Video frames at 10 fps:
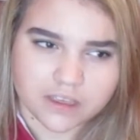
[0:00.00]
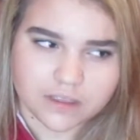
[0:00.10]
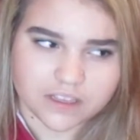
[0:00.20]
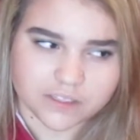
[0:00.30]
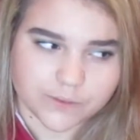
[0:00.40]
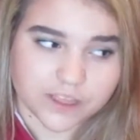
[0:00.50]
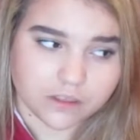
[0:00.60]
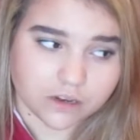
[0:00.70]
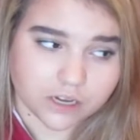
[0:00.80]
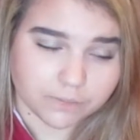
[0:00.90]
is when
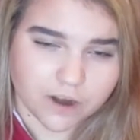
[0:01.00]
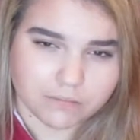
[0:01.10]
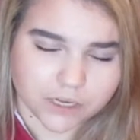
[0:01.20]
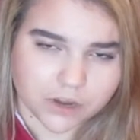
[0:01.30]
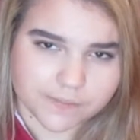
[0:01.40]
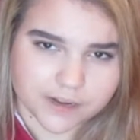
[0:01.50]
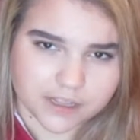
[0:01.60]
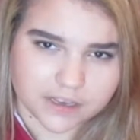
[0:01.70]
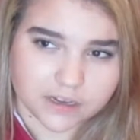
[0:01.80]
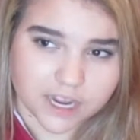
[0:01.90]
they're going to probably open
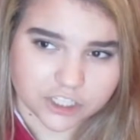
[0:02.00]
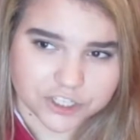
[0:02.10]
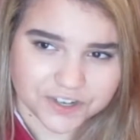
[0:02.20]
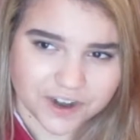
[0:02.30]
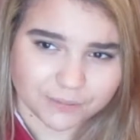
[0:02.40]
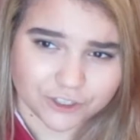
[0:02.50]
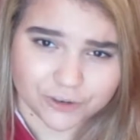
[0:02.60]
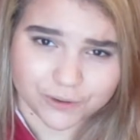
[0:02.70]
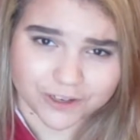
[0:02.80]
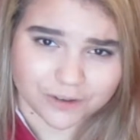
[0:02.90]
it next year. I'm
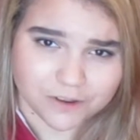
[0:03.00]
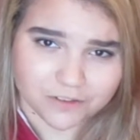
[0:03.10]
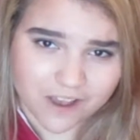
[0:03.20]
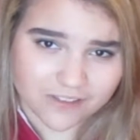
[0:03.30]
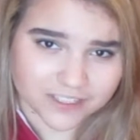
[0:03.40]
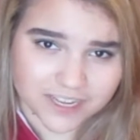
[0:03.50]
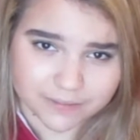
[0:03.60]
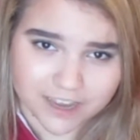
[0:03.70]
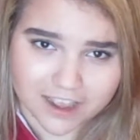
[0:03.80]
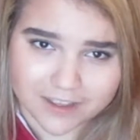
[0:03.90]
sure it'll be around the same
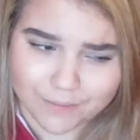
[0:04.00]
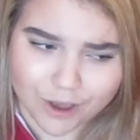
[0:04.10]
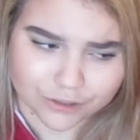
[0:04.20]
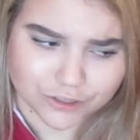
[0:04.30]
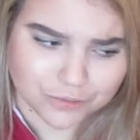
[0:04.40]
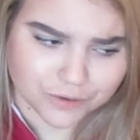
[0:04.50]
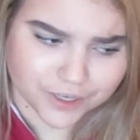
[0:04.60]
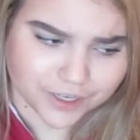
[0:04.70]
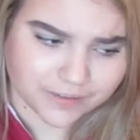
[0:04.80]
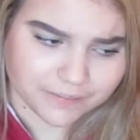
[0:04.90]
time,
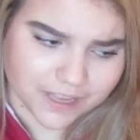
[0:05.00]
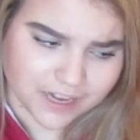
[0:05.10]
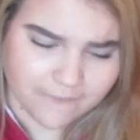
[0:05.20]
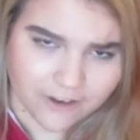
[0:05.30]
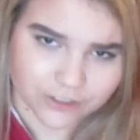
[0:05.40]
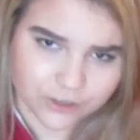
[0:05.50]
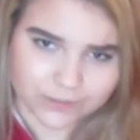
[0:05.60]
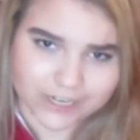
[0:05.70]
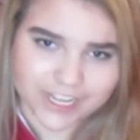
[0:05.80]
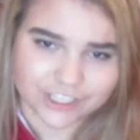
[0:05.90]
October, beginning of
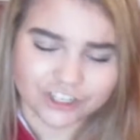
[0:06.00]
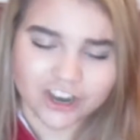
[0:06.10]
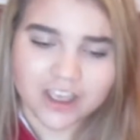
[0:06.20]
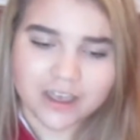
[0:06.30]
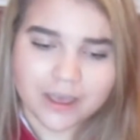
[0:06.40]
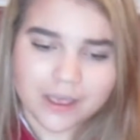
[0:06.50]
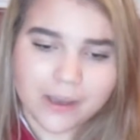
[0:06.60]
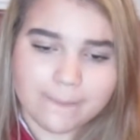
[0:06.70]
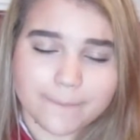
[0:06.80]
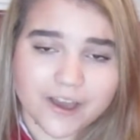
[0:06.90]
October-ish.
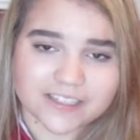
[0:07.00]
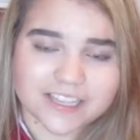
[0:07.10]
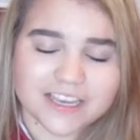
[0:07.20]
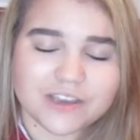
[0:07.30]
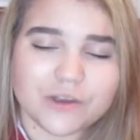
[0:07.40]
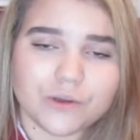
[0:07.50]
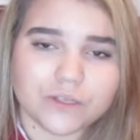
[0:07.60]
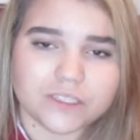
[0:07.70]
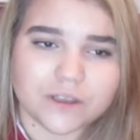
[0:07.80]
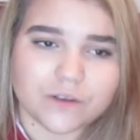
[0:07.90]
But
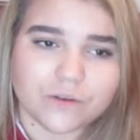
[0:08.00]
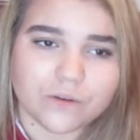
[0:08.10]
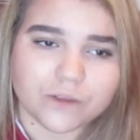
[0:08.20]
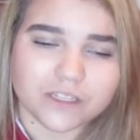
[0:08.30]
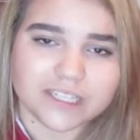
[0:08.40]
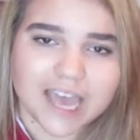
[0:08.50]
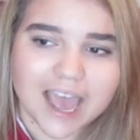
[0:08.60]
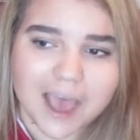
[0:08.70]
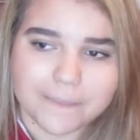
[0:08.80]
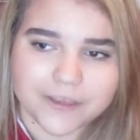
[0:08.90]
so once that
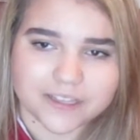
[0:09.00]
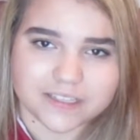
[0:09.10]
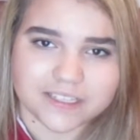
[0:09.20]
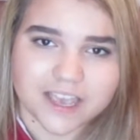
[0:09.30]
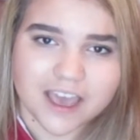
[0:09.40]
happens,